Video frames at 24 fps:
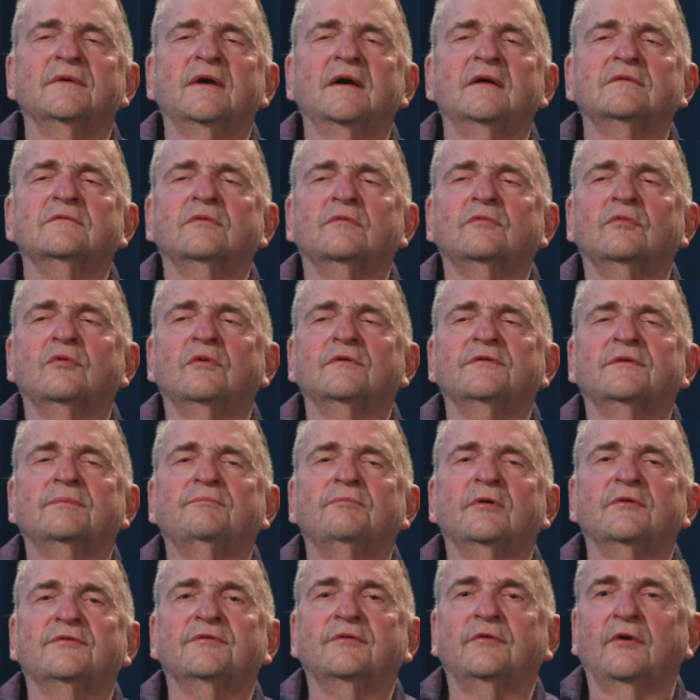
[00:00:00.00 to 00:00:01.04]
that was
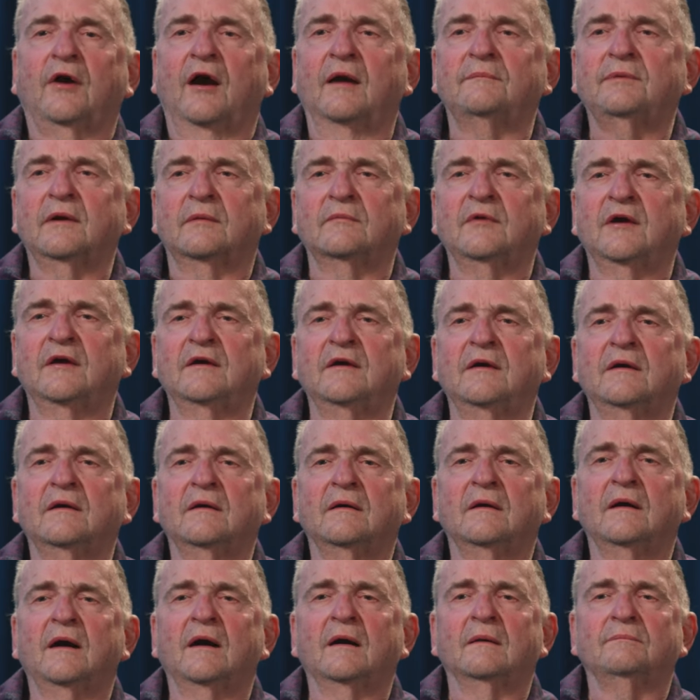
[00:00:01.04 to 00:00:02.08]
prescribing me
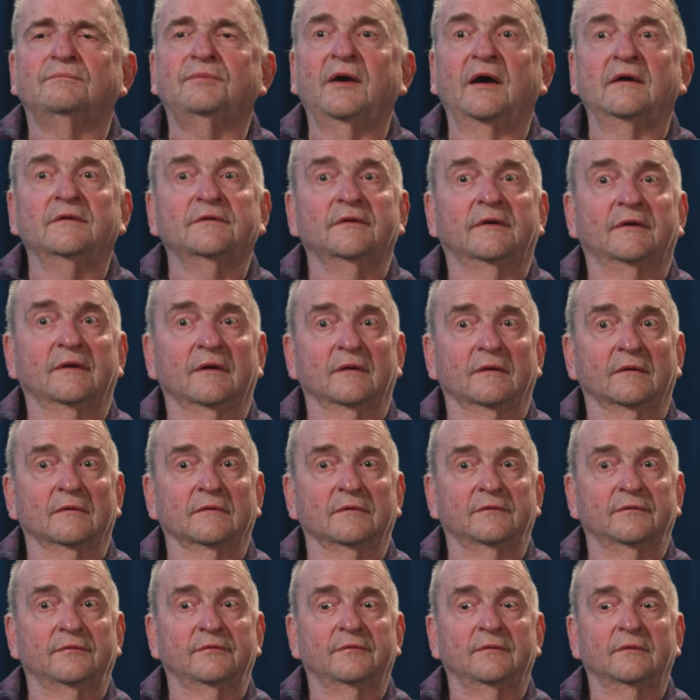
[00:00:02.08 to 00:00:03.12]
uh,
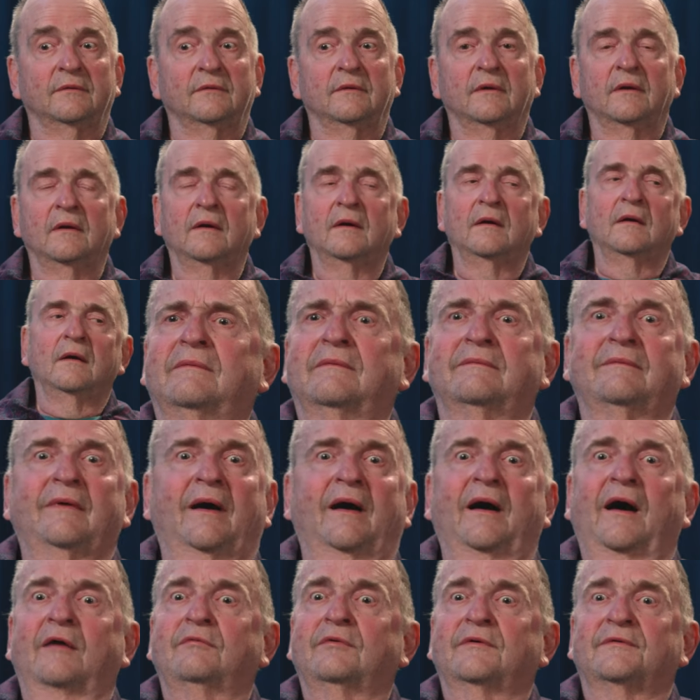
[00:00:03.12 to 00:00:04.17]
painkillers.
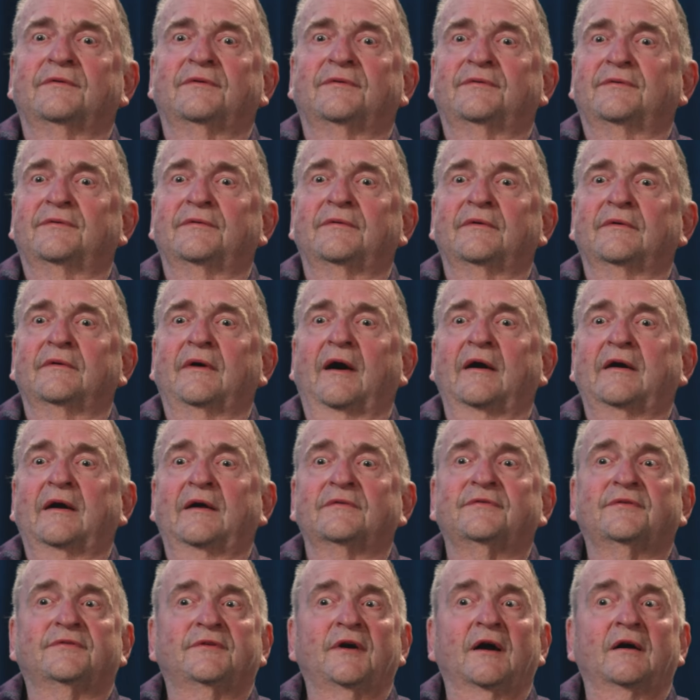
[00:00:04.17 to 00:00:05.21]
I was I
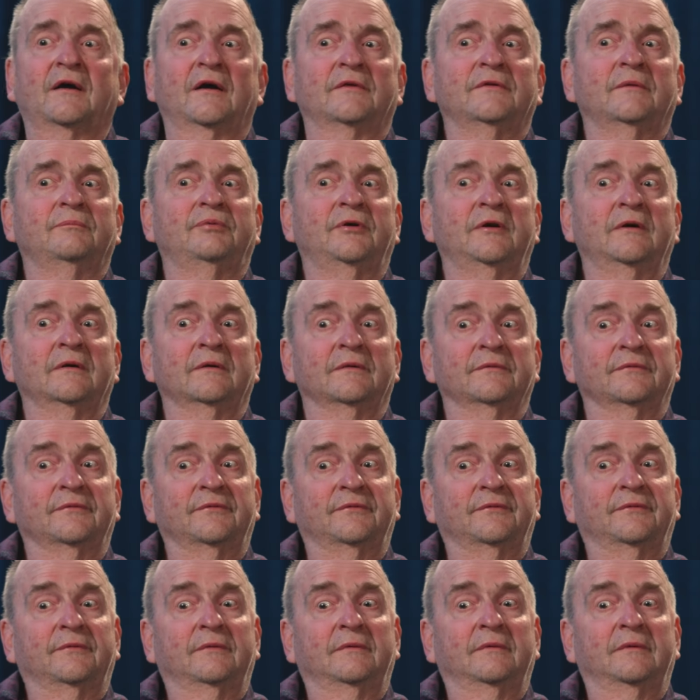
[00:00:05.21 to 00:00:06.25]
got stuck on the
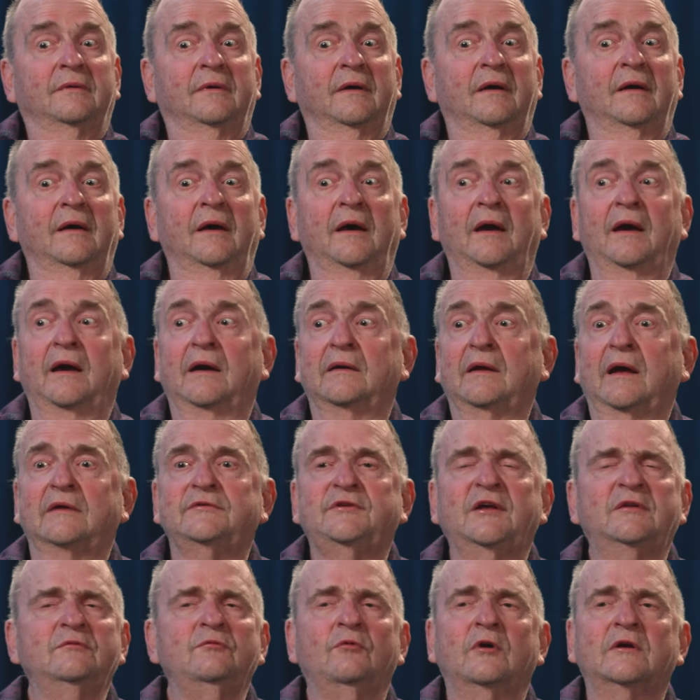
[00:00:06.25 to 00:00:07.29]
pills, and I
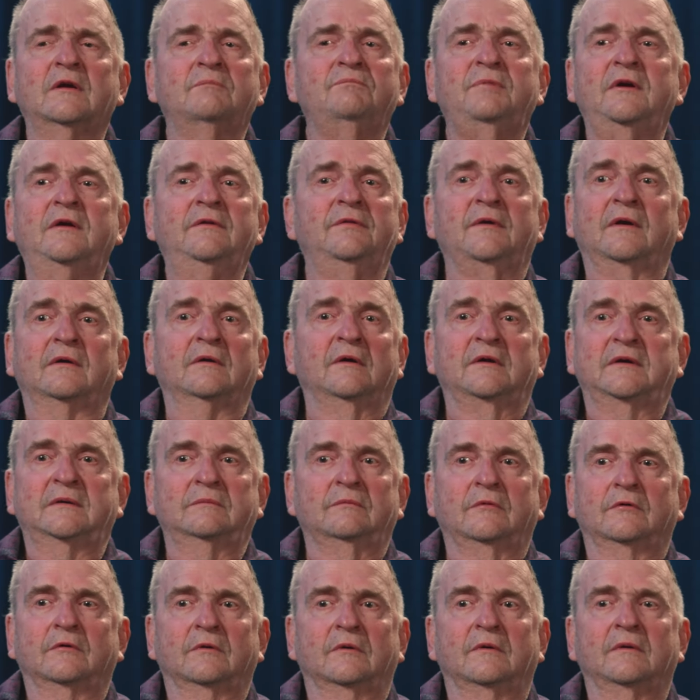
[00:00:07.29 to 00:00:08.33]
didn't want to be there
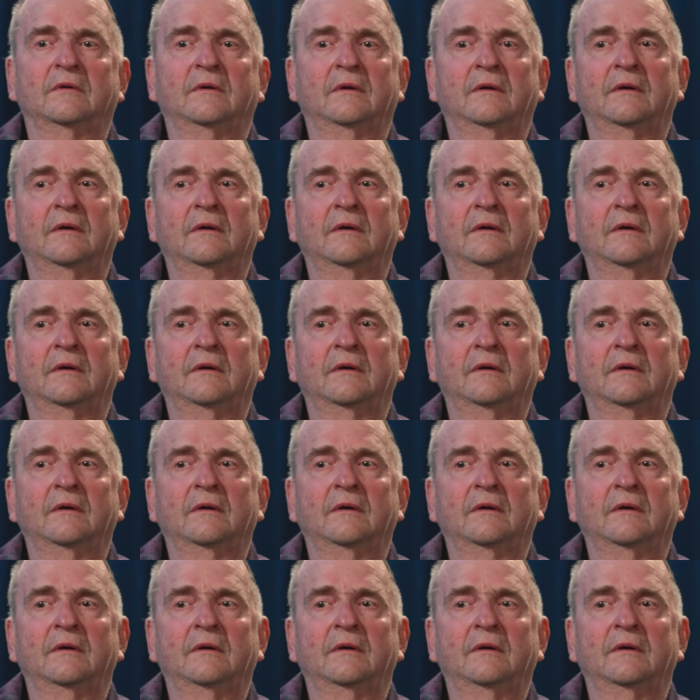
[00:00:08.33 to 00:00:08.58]
anymore.